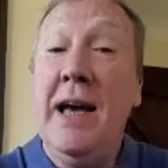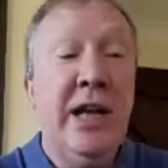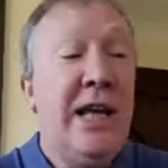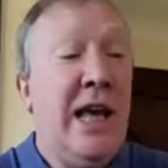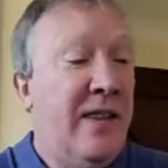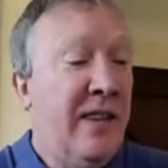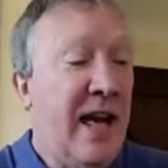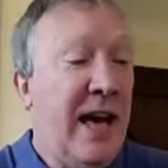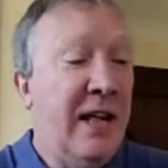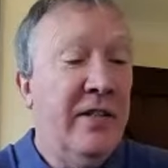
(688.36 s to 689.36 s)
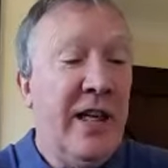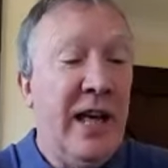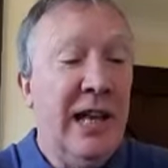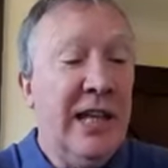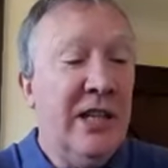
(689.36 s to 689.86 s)
and again, that that
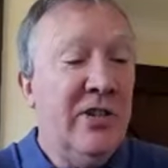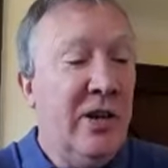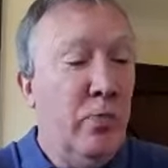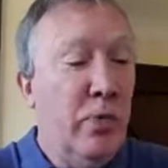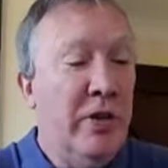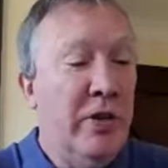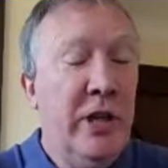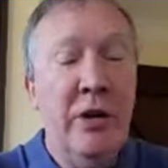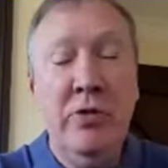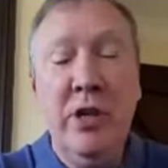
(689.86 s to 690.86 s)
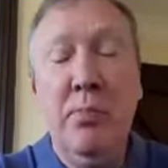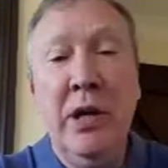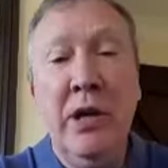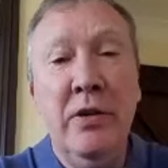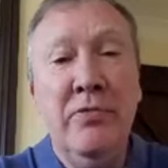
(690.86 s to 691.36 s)
links in with you know
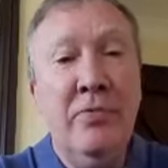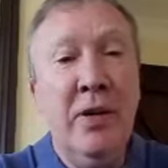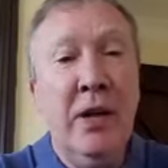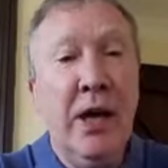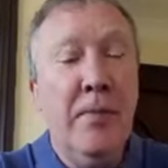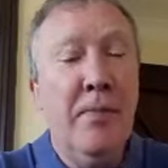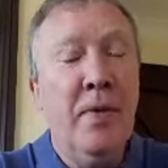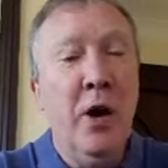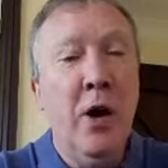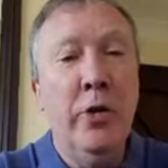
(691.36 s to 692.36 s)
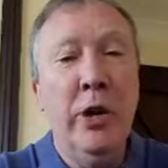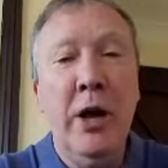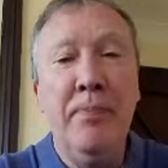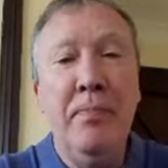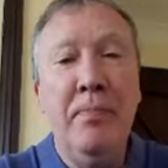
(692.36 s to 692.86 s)
doubling of um,
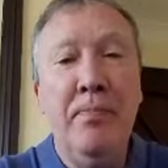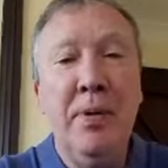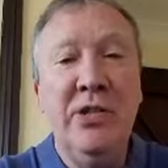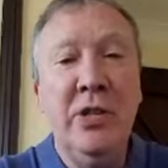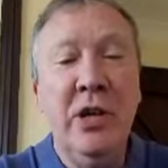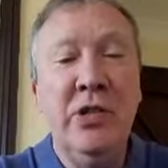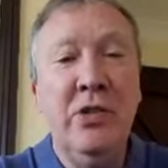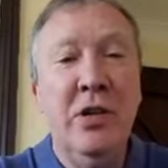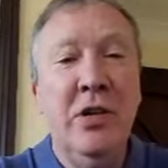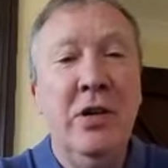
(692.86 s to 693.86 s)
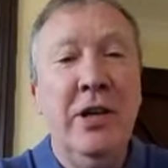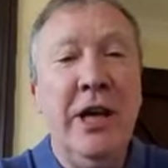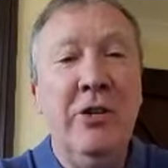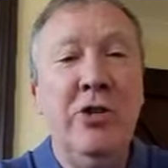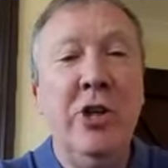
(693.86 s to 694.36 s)
online business.
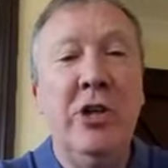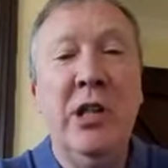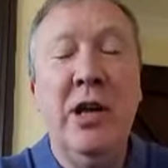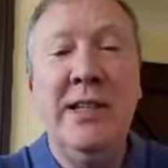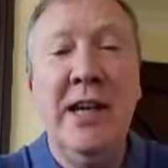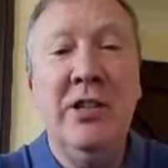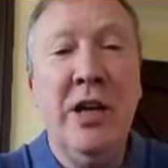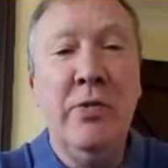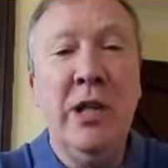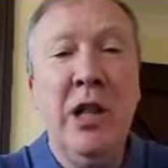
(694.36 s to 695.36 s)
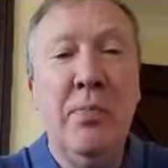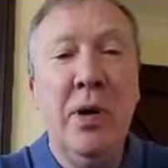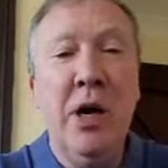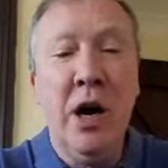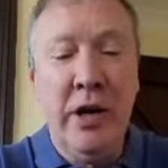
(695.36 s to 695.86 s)
yeah. just like Tesco with
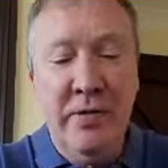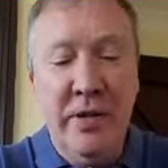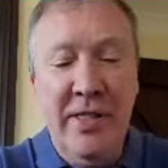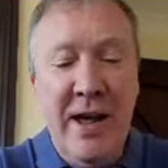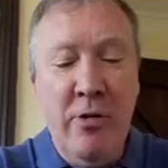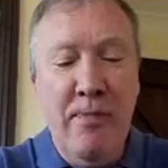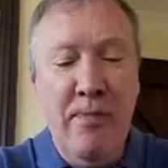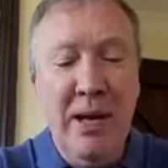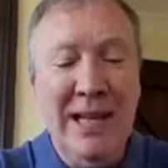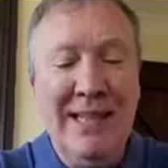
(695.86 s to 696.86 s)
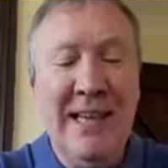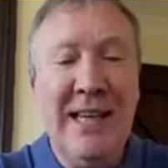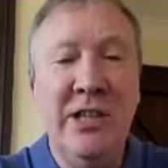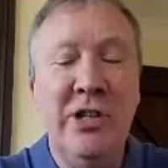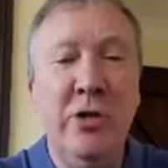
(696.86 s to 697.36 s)
ClubCard, their ability
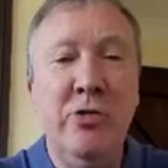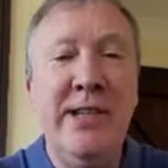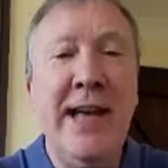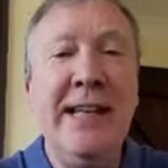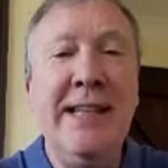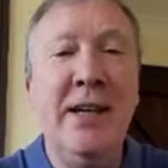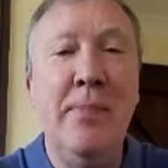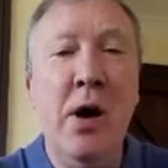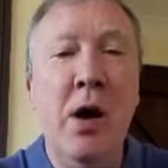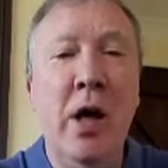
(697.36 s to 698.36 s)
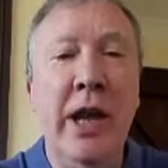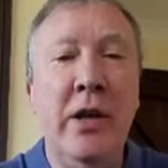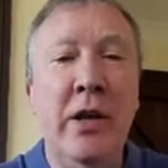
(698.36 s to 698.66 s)
to data mine